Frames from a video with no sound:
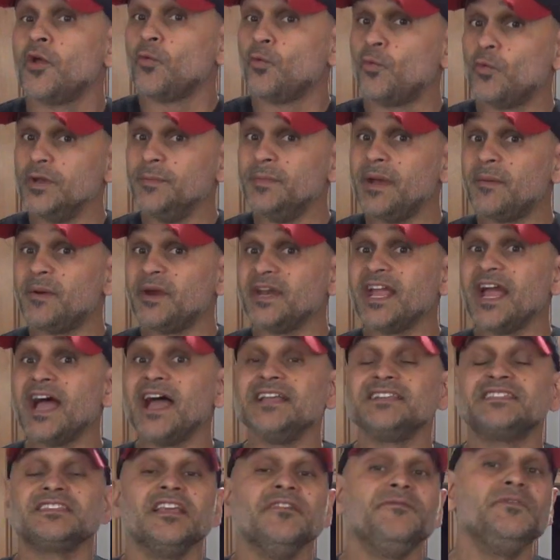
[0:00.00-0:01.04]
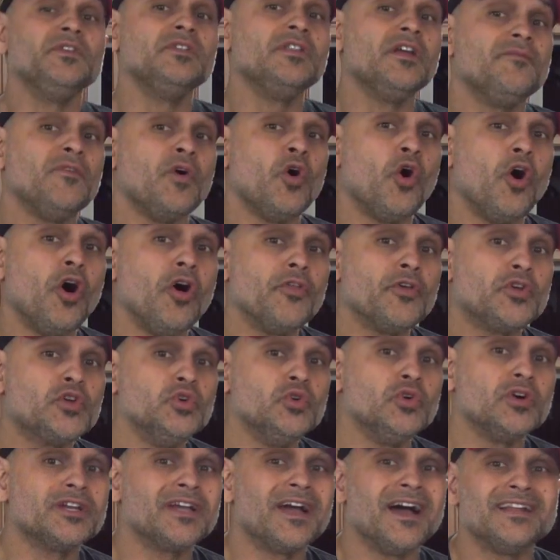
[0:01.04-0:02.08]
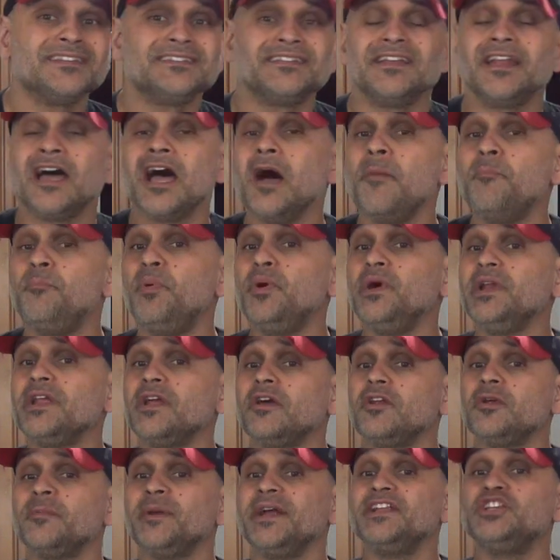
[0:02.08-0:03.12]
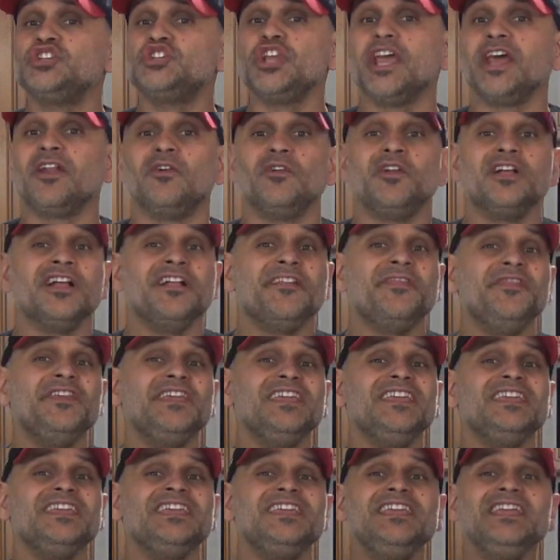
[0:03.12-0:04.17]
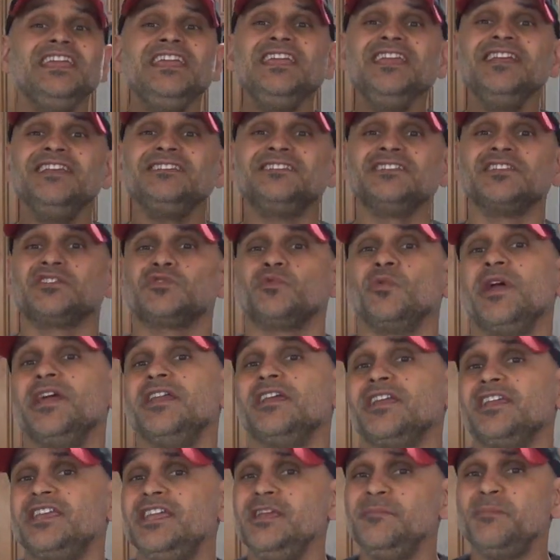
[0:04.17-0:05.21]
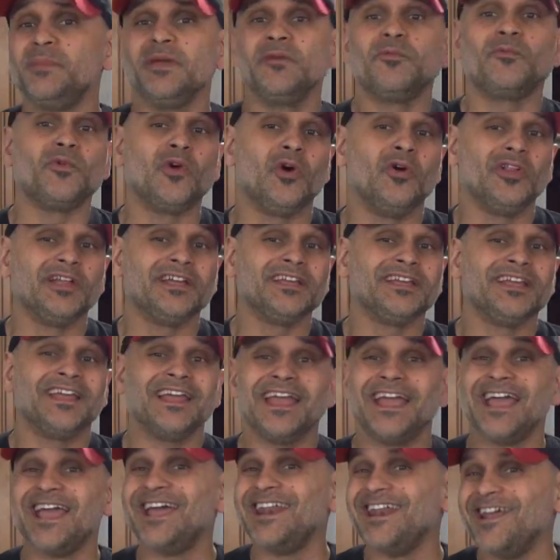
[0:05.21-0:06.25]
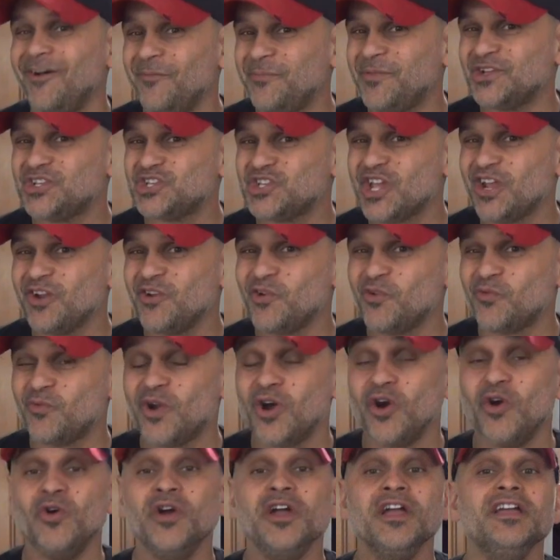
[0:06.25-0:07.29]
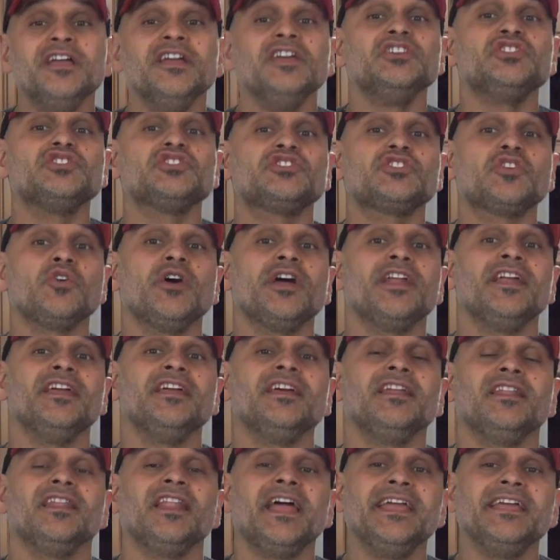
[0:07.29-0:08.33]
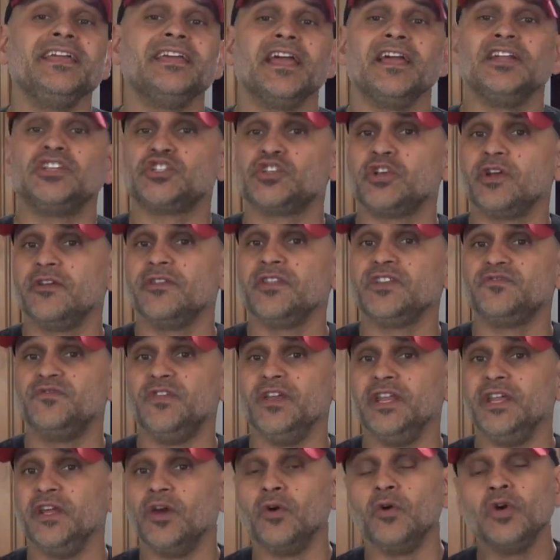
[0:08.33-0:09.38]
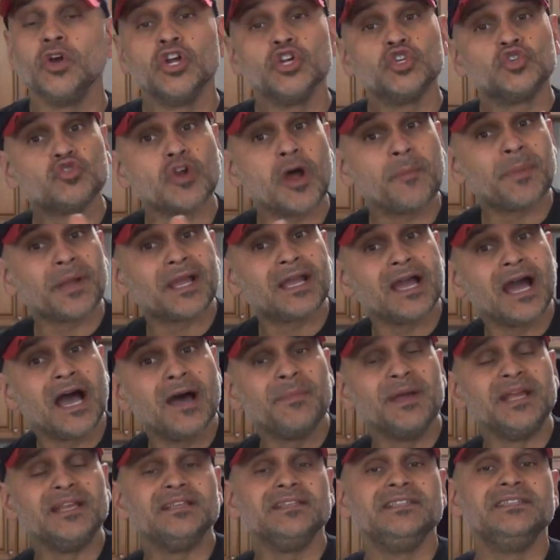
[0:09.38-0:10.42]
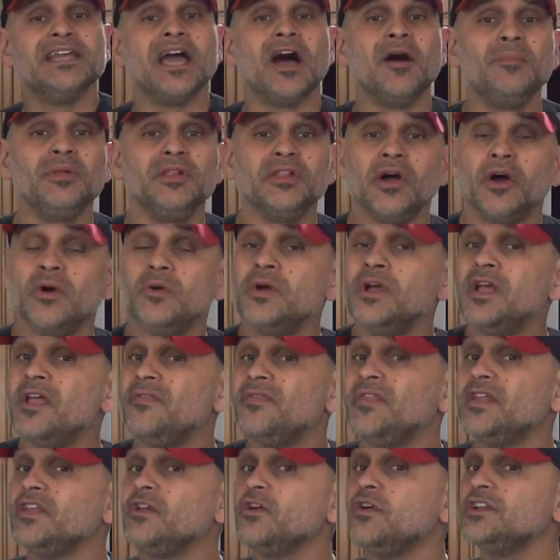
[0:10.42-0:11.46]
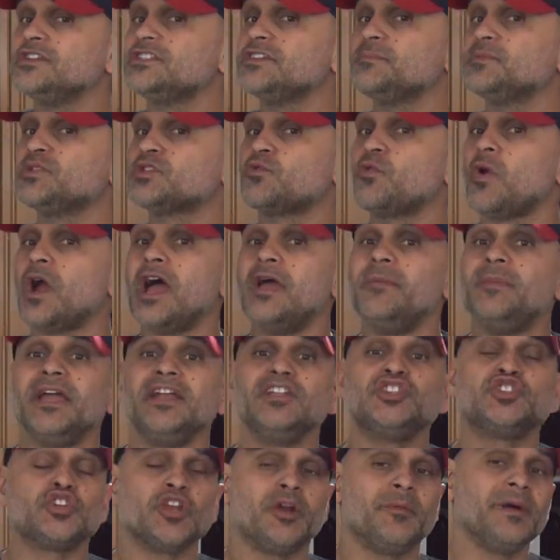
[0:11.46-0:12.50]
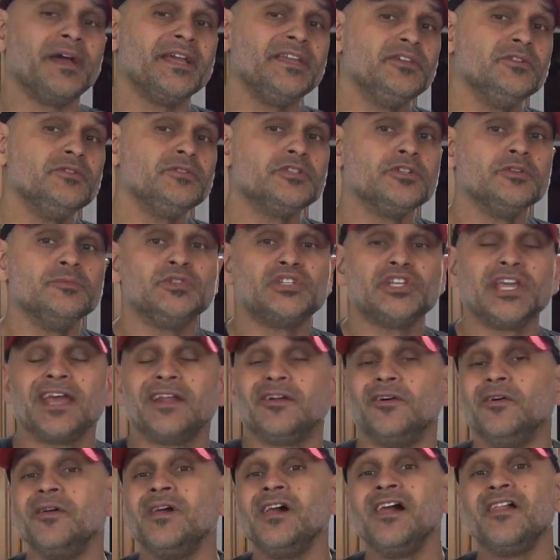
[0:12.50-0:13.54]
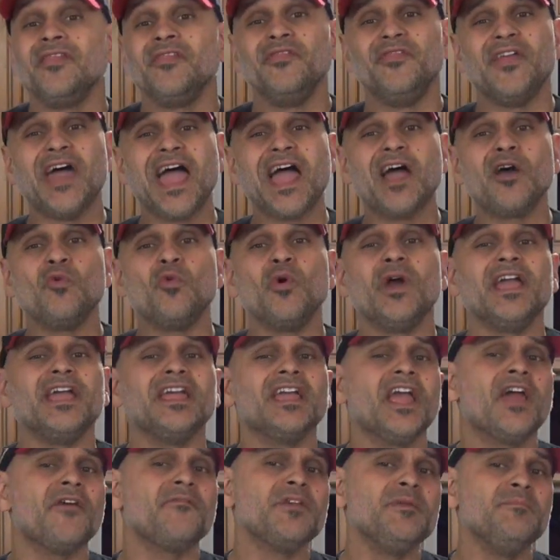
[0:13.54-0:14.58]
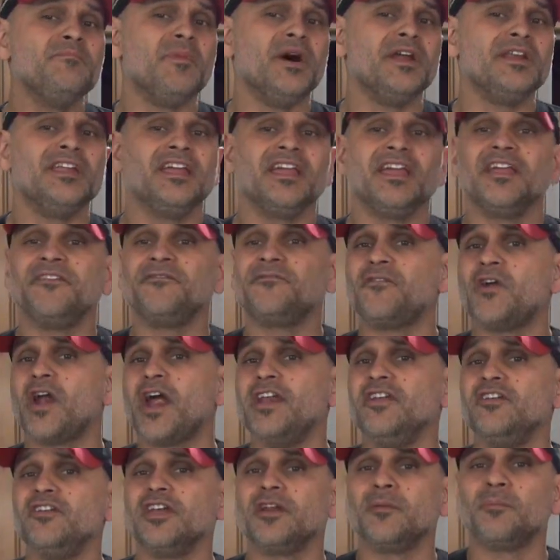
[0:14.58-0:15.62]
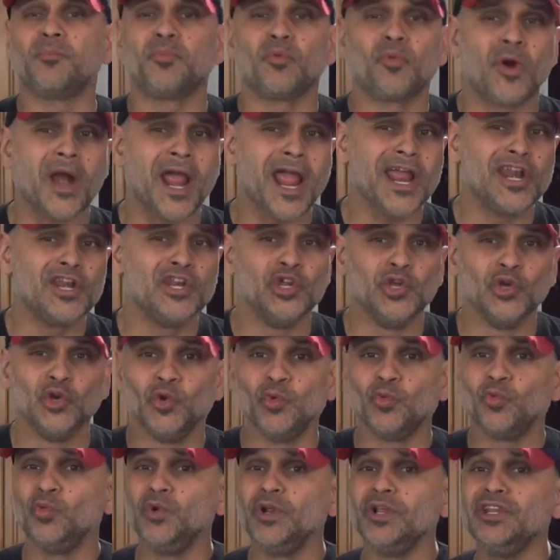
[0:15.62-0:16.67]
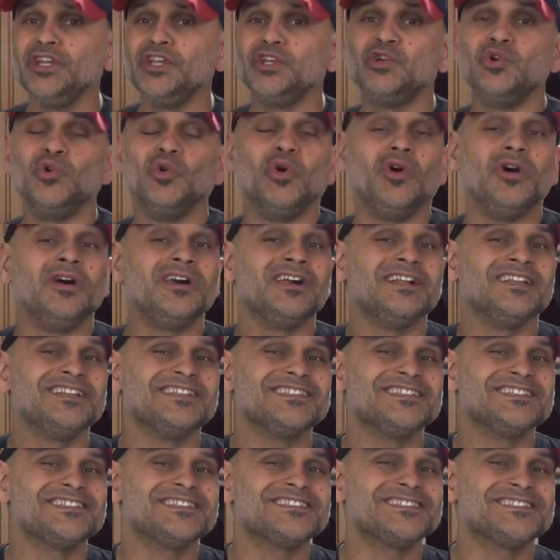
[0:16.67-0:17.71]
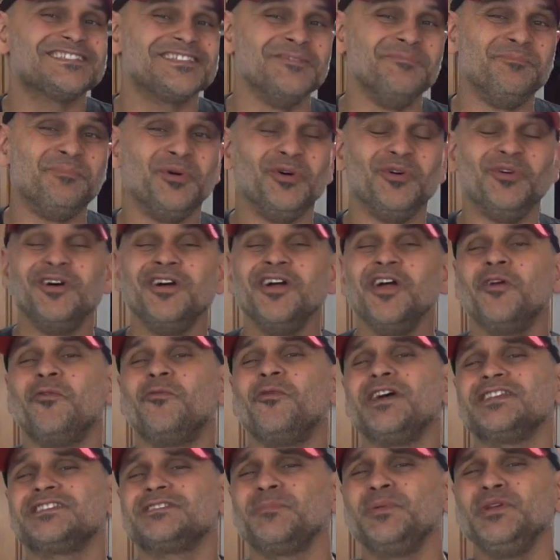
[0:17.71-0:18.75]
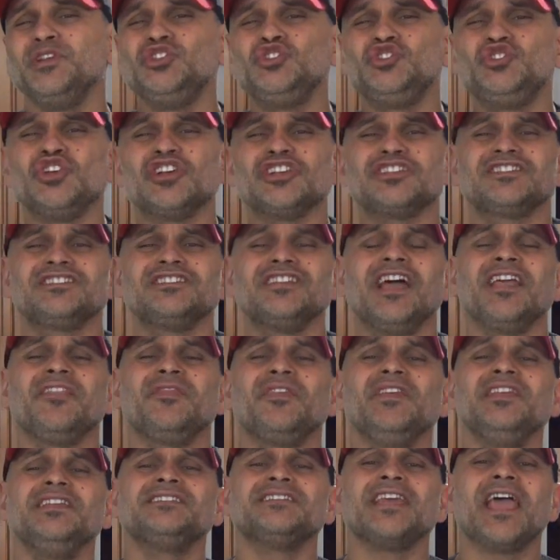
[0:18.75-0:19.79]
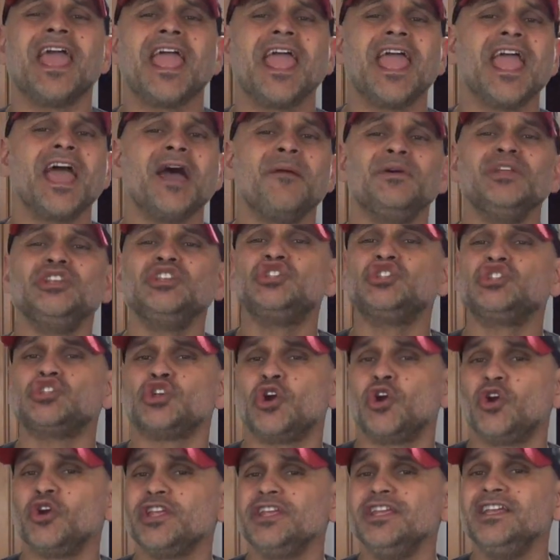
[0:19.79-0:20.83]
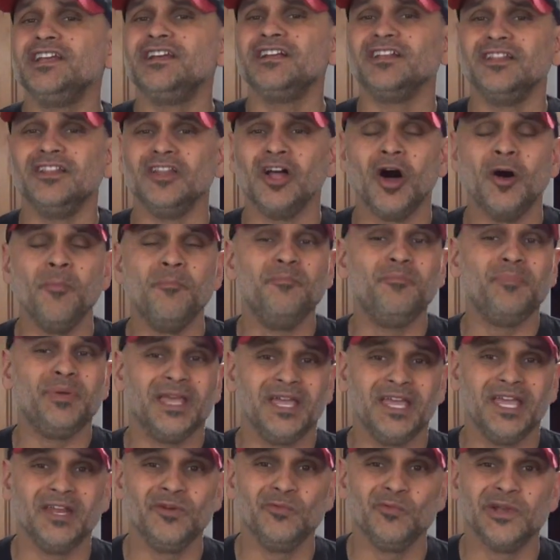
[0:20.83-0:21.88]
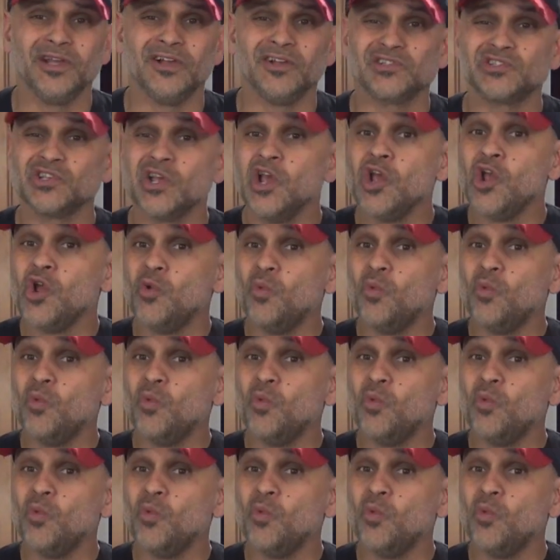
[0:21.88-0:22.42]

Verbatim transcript: Remember guys, if you love all the cool content I'm putting out here on my channel, the easiest way to keep it rolling and help the channel grow is just to go ahead and hit like and share on this video. Drop a comment down below, then go ahead and subscribe and share my YouTube channel. That way, every Monday and Friday, you get a brand new, really cool, simple recipe just like these ham and turkey club pinwheels.